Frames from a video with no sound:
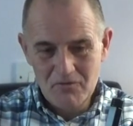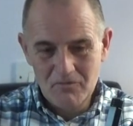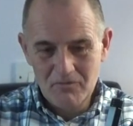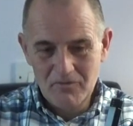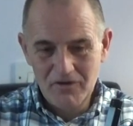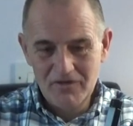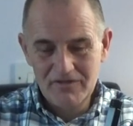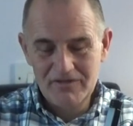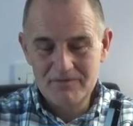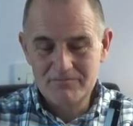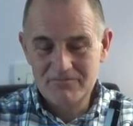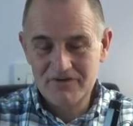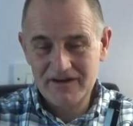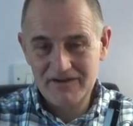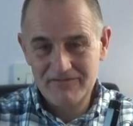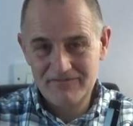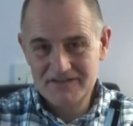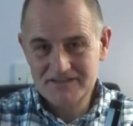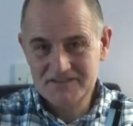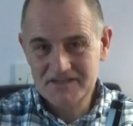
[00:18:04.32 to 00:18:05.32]
what the
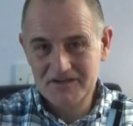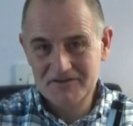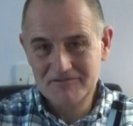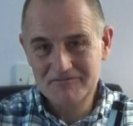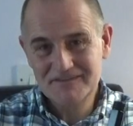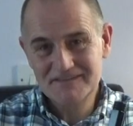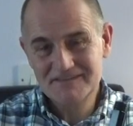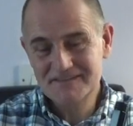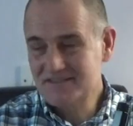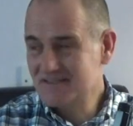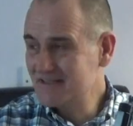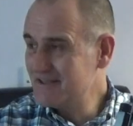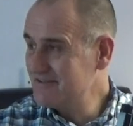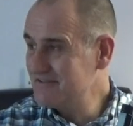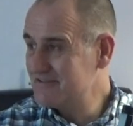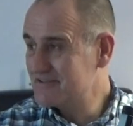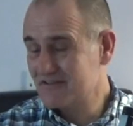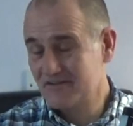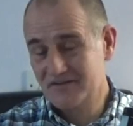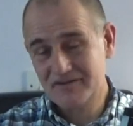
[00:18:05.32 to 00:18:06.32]
previous owner's done
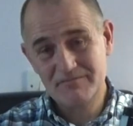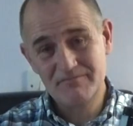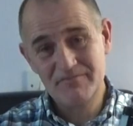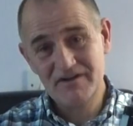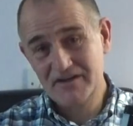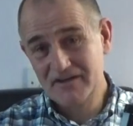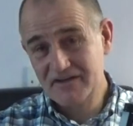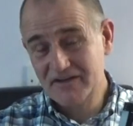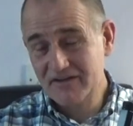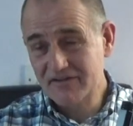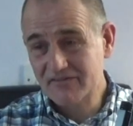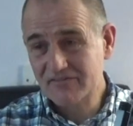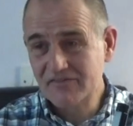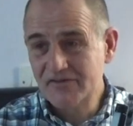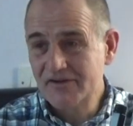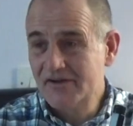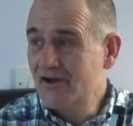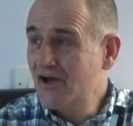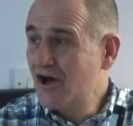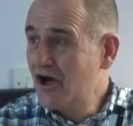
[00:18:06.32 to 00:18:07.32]
to them. And
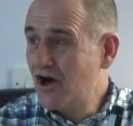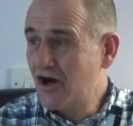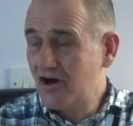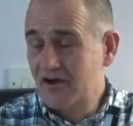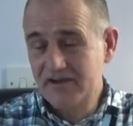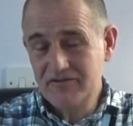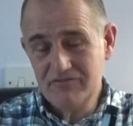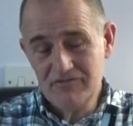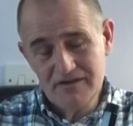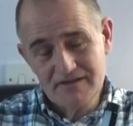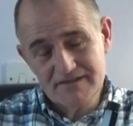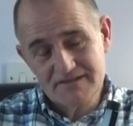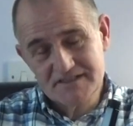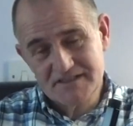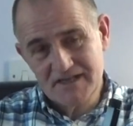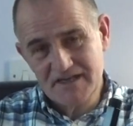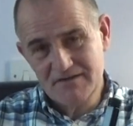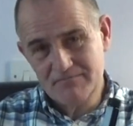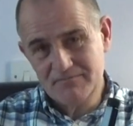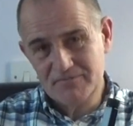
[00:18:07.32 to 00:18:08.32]
I'll give you an
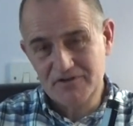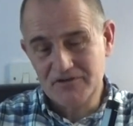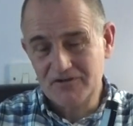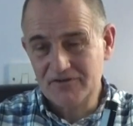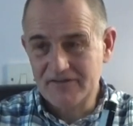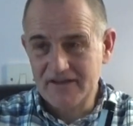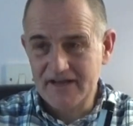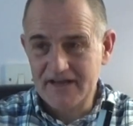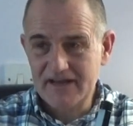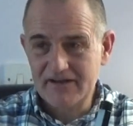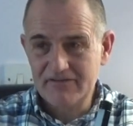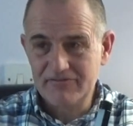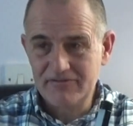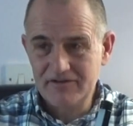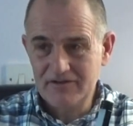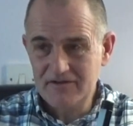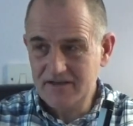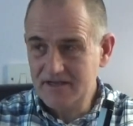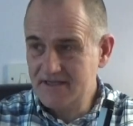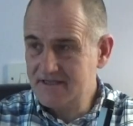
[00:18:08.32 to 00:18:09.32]
example on that. A few
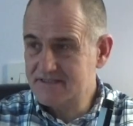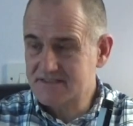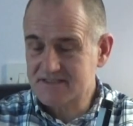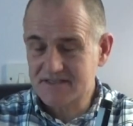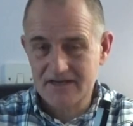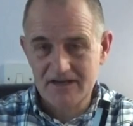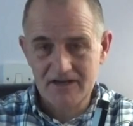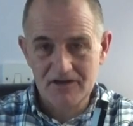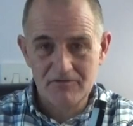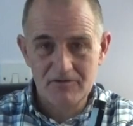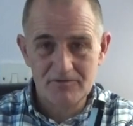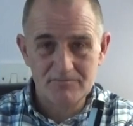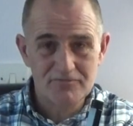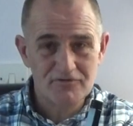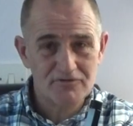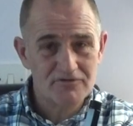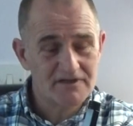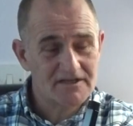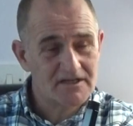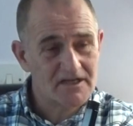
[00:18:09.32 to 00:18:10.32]
years ago I
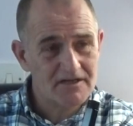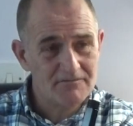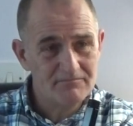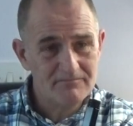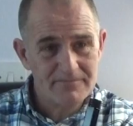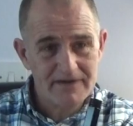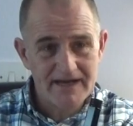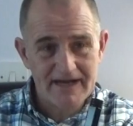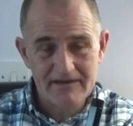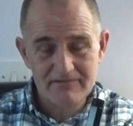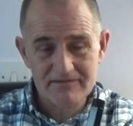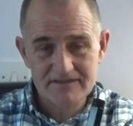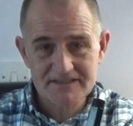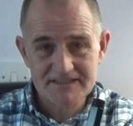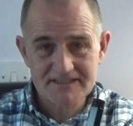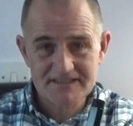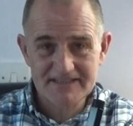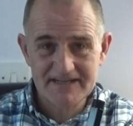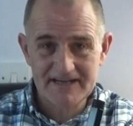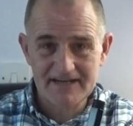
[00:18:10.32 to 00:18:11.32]
bought a Gunpower
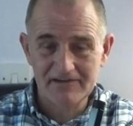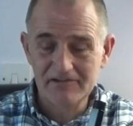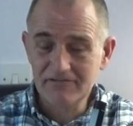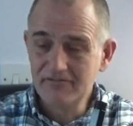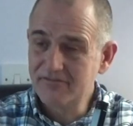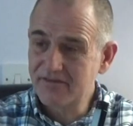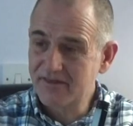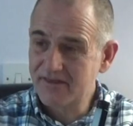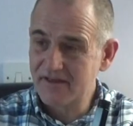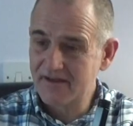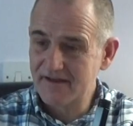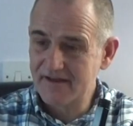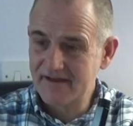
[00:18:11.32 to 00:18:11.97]
Stealth,